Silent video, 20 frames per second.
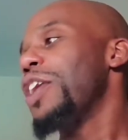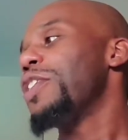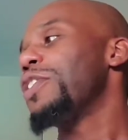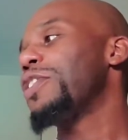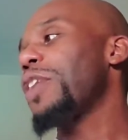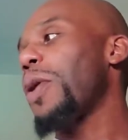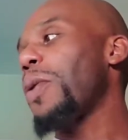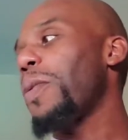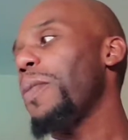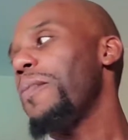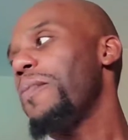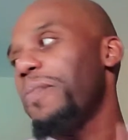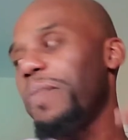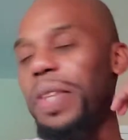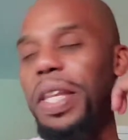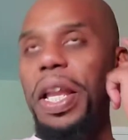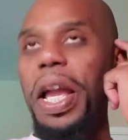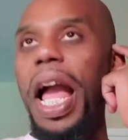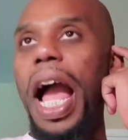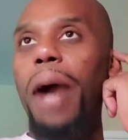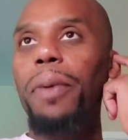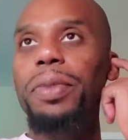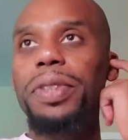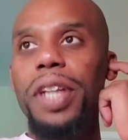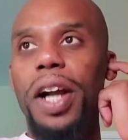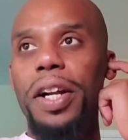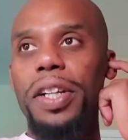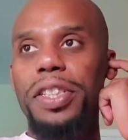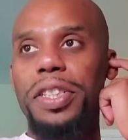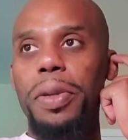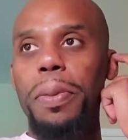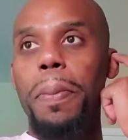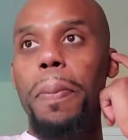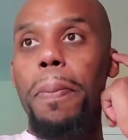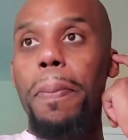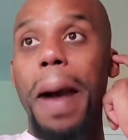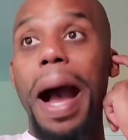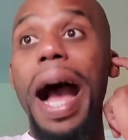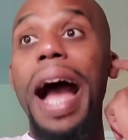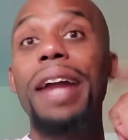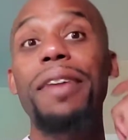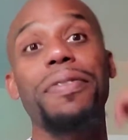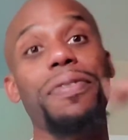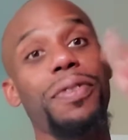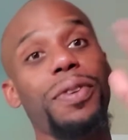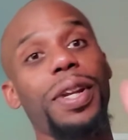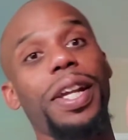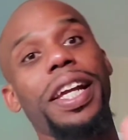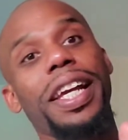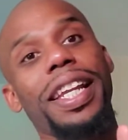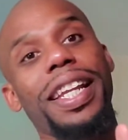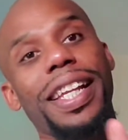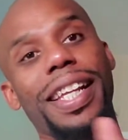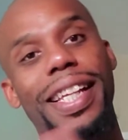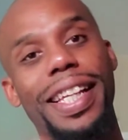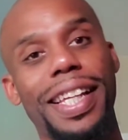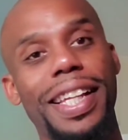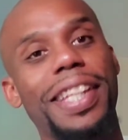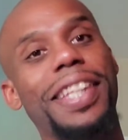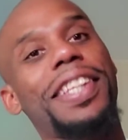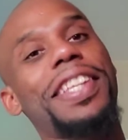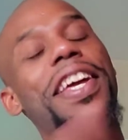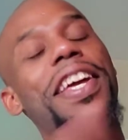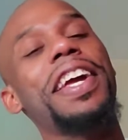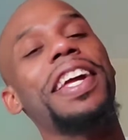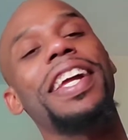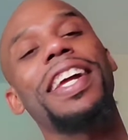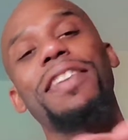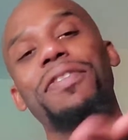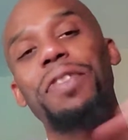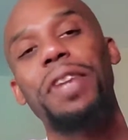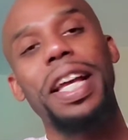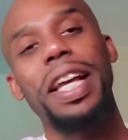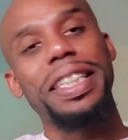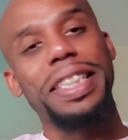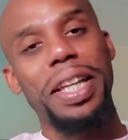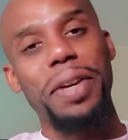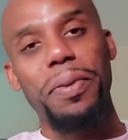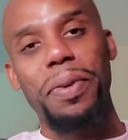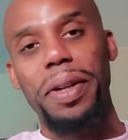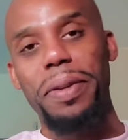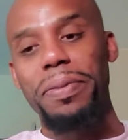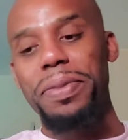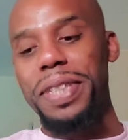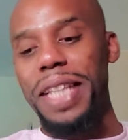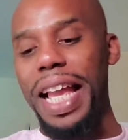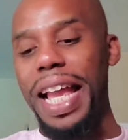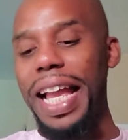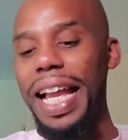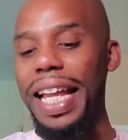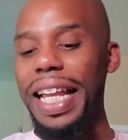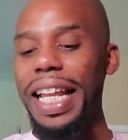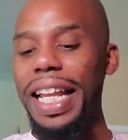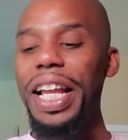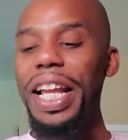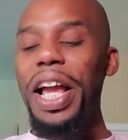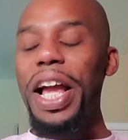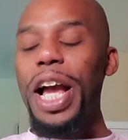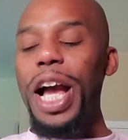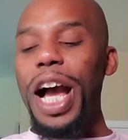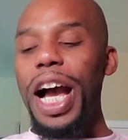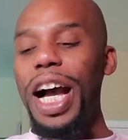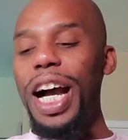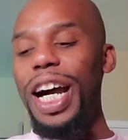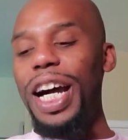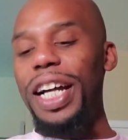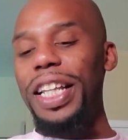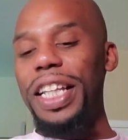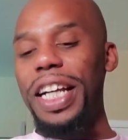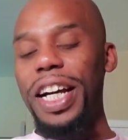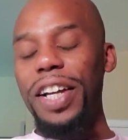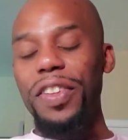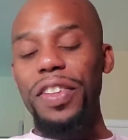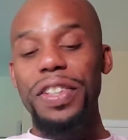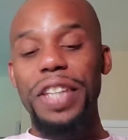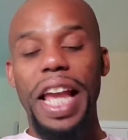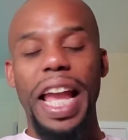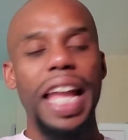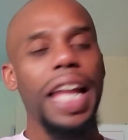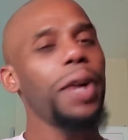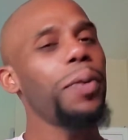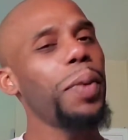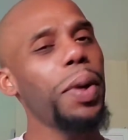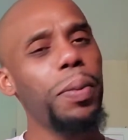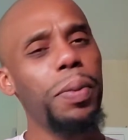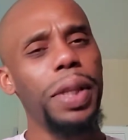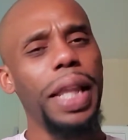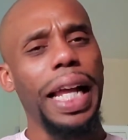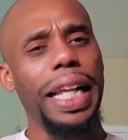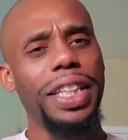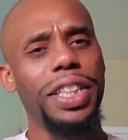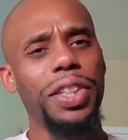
So I was talking to my friend, if you guys get what I'm saying, the other day, and we were